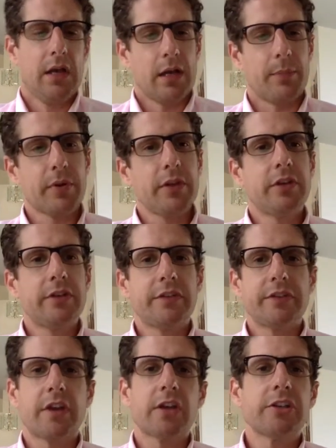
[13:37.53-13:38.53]
a pretty good
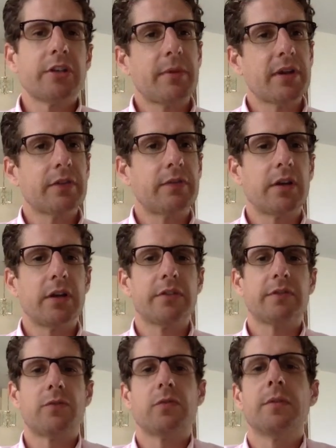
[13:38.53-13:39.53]
discussion about the various
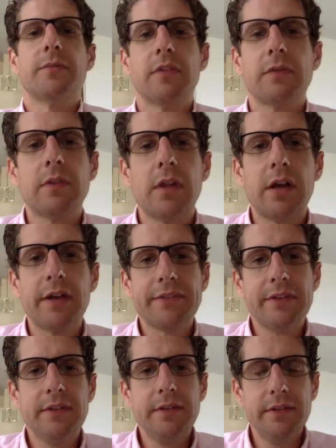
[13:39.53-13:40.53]
forms of
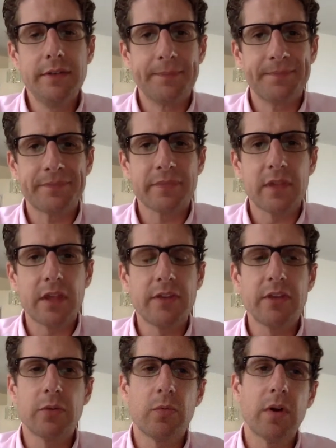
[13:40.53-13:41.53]
losses. I
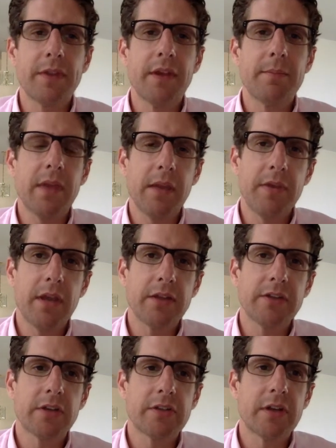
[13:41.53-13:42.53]
think the one that maybe I
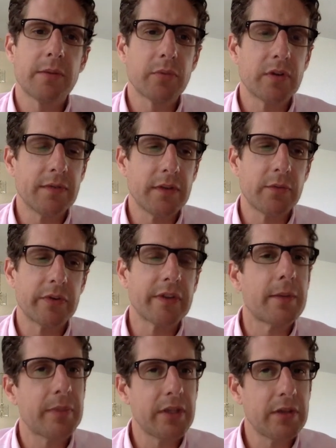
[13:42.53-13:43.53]
touched on briefly was
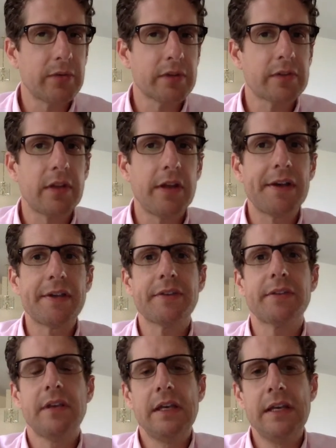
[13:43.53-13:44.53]
ambiguous
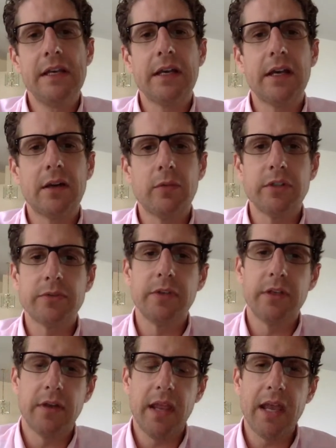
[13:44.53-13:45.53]
loss, which we
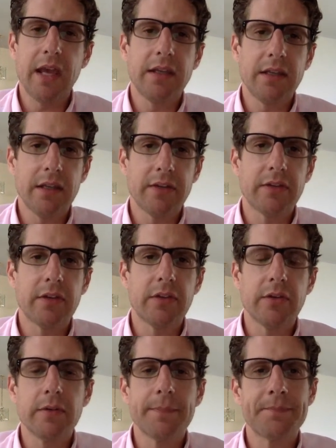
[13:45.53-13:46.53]
could add in as
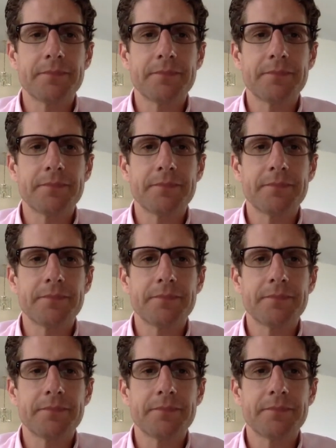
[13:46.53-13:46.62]
another